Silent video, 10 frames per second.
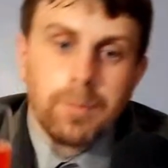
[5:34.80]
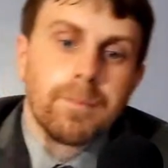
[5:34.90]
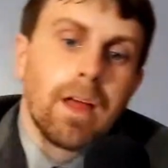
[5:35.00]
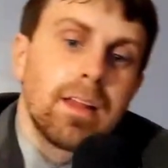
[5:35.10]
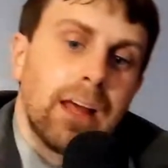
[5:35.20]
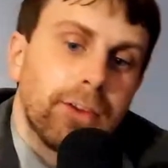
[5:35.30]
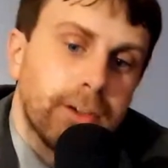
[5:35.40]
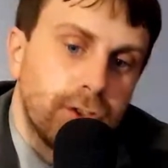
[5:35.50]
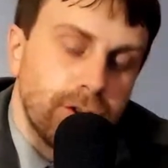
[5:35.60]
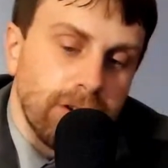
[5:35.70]
Now, the
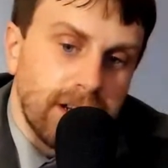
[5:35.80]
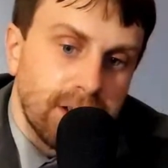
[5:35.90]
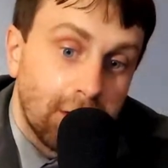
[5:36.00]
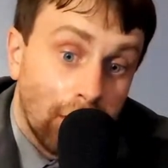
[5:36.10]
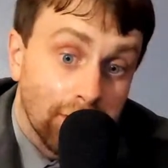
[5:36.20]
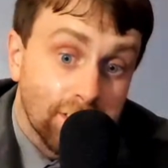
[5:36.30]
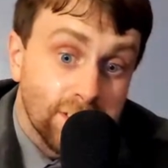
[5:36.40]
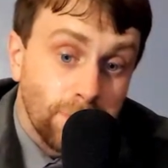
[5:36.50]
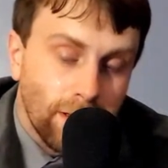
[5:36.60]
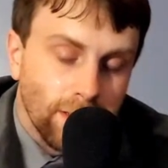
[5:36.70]
drink does
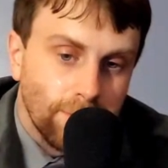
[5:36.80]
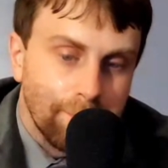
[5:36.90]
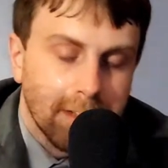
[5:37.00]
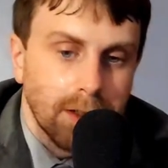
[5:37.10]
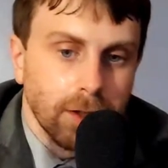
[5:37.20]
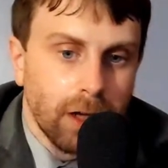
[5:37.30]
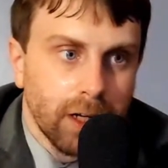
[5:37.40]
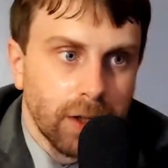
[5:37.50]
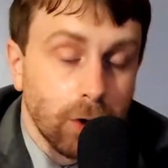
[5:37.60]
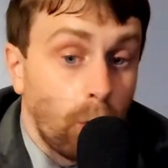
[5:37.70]
smell
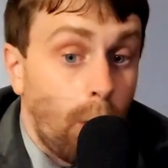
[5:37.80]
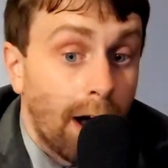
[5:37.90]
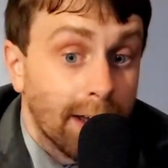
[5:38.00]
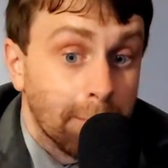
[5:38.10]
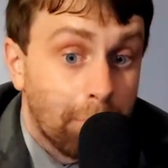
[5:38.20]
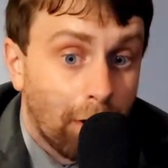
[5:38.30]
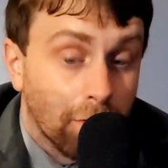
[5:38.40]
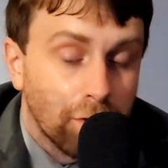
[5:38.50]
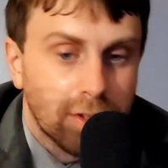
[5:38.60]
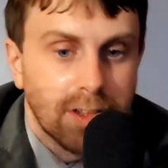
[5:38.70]
like Hawaiian
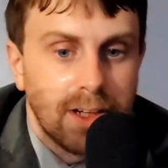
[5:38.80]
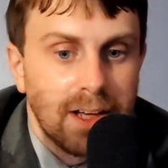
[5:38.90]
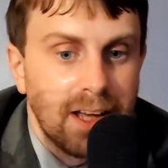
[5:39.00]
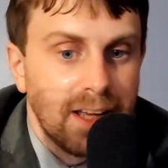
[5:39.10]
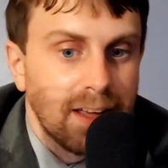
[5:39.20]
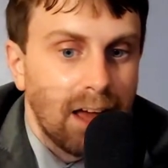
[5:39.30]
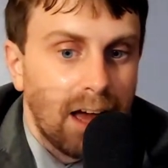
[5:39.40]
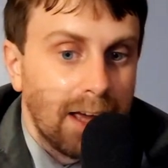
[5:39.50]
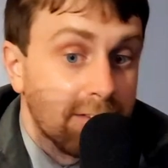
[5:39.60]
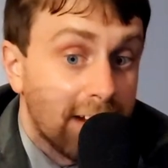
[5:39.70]
Punch.
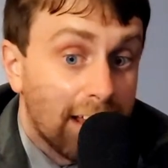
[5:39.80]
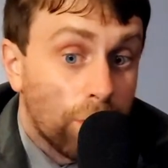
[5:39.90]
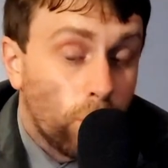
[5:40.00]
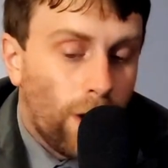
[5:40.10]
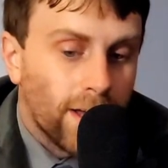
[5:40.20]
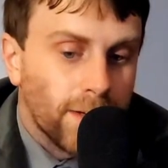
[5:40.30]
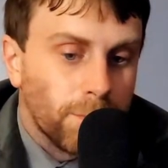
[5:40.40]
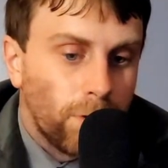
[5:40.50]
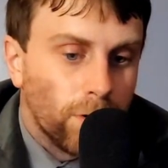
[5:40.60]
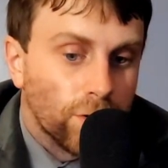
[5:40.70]
I haven't had Hawaiian
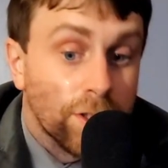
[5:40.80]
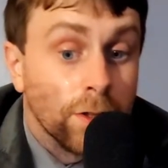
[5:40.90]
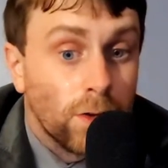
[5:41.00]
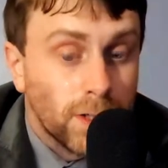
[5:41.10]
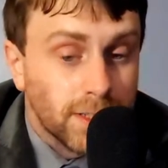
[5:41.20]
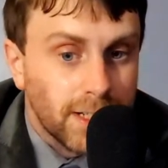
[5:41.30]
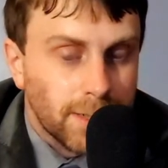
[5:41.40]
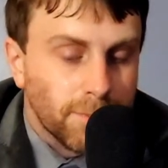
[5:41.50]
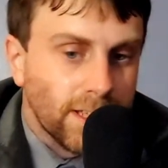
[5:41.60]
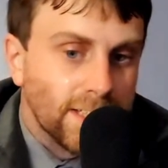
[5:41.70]
Punch in a long
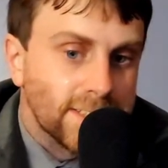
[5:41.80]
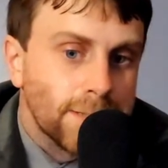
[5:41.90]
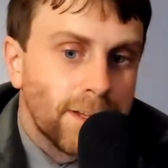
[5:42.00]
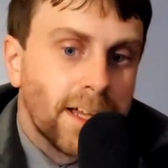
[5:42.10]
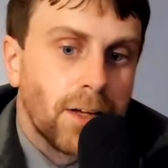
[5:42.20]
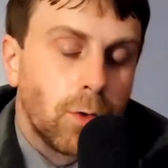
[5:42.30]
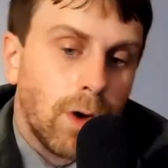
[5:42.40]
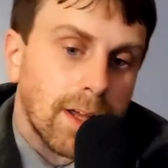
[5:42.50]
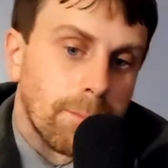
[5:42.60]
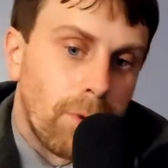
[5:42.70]
time. Last time I got
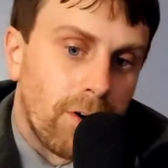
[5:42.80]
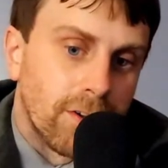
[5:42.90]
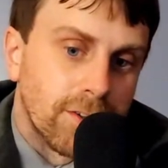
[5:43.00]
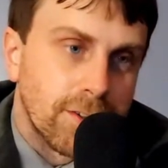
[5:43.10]
Hawaiian Punch